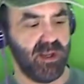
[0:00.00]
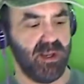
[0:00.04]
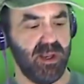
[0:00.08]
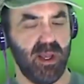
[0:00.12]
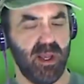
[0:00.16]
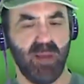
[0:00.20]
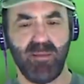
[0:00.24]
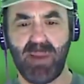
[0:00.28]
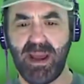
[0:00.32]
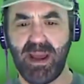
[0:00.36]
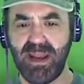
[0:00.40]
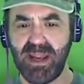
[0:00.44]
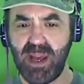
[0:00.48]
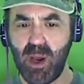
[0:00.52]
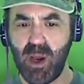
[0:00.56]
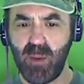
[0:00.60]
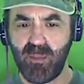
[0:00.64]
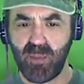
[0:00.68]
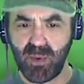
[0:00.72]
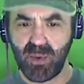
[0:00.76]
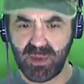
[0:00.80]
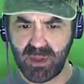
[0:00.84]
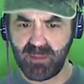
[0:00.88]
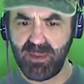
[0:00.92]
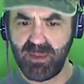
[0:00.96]
It might help
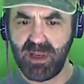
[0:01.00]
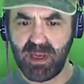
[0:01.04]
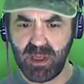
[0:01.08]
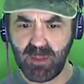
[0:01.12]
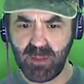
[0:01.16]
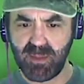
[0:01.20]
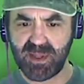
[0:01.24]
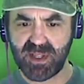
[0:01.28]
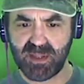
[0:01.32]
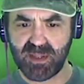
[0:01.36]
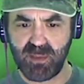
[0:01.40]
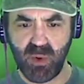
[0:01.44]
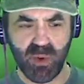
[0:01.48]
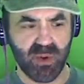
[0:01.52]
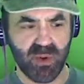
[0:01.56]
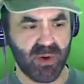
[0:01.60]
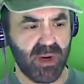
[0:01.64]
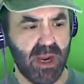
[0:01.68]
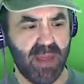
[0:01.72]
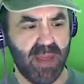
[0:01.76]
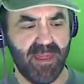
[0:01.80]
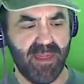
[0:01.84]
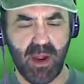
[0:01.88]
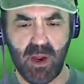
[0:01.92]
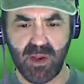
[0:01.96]
with it be a little bit smoother.
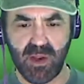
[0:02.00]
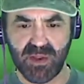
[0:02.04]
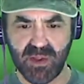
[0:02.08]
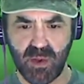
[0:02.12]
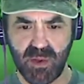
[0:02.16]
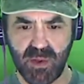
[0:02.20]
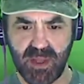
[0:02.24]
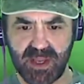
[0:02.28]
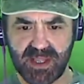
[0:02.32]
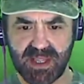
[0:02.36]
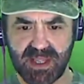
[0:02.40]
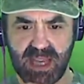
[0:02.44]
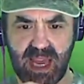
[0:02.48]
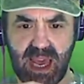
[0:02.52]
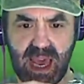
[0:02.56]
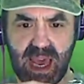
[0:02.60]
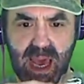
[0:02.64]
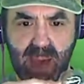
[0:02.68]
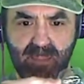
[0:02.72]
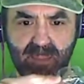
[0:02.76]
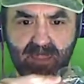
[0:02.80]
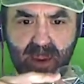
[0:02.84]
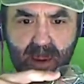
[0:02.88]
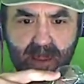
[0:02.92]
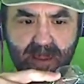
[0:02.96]
And then also on the
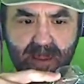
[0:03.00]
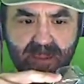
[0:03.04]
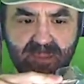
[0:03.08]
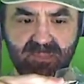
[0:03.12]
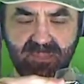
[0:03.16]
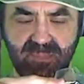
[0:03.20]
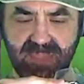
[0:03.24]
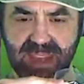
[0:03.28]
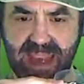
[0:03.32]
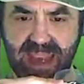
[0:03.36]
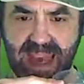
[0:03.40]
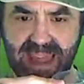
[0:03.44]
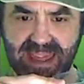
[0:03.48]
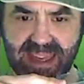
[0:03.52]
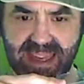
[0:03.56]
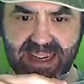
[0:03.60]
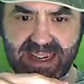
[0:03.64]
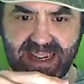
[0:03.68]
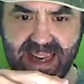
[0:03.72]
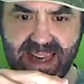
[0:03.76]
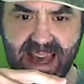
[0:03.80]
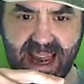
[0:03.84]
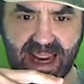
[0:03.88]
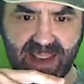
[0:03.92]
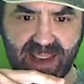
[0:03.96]
top, at the
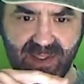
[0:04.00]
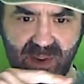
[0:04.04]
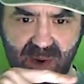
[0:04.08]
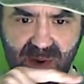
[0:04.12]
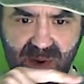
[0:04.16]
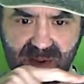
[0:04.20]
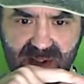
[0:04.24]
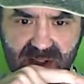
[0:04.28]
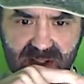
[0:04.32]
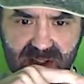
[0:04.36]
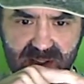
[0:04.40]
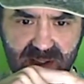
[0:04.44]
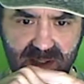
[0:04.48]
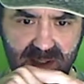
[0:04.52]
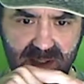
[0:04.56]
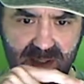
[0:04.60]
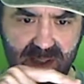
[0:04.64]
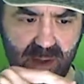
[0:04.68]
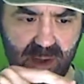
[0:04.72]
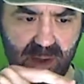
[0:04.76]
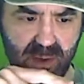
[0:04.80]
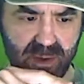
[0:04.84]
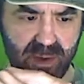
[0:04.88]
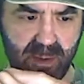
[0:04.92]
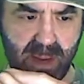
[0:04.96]
neck, there
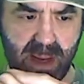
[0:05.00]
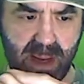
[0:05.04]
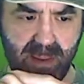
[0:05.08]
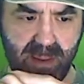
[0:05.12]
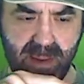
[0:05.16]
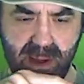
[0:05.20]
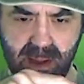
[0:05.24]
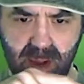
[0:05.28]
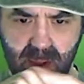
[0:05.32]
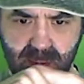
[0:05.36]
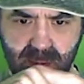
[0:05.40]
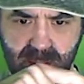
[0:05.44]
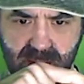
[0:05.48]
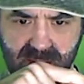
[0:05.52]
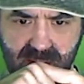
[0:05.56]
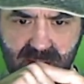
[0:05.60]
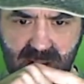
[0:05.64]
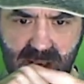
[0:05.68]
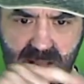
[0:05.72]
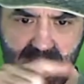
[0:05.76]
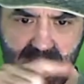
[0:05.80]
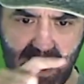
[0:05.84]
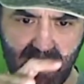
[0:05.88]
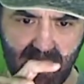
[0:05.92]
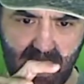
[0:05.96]
may be a little bit of a
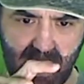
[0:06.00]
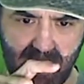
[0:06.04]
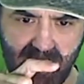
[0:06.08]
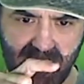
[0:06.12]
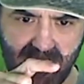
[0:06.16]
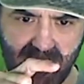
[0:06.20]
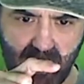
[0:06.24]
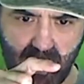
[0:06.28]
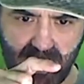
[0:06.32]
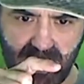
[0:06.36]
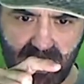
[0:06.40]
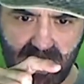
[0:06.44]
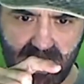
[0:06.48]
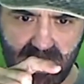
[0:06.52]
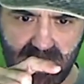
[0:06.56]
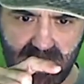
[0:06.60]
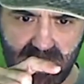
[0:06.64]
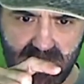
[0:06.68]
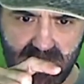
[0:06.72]
line right before the